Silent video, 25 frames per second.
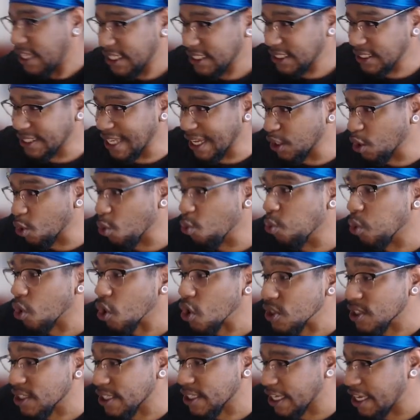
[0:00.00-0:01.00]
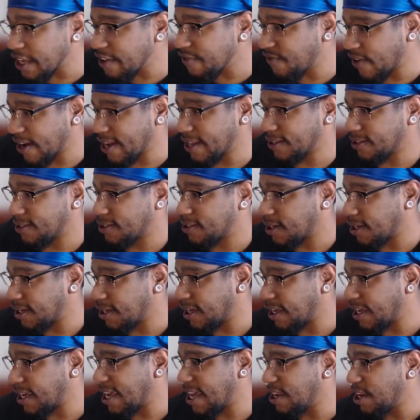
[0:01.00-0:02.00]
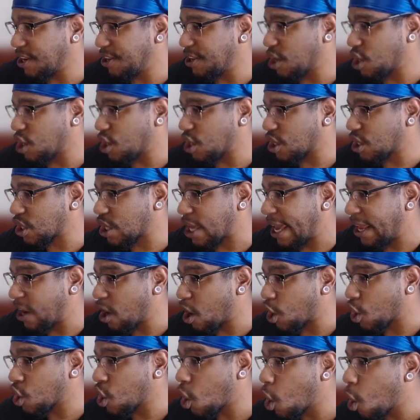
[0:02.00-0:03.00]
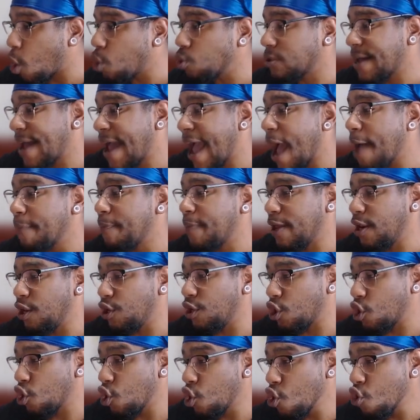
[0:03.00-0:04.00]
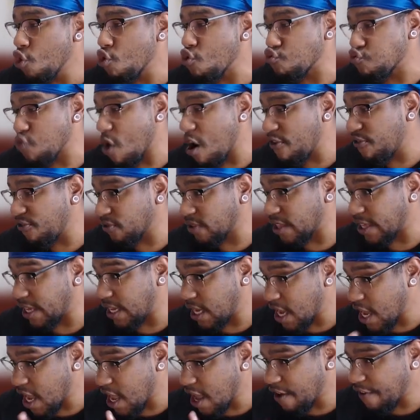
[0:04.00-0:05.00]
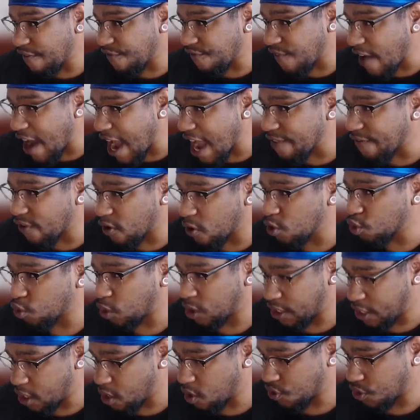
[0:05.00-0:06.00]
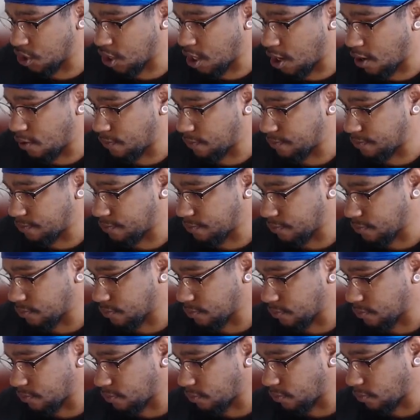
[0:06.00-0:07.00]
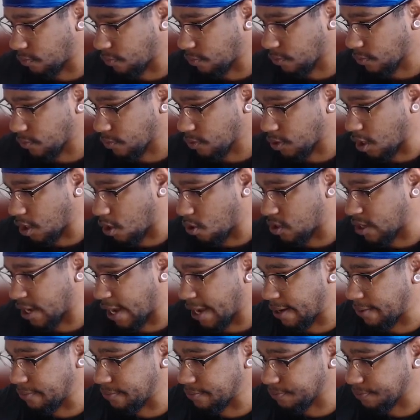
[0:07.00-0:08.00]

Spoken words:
Then the worst event in our cult happened roughly 500 years ago. Okay.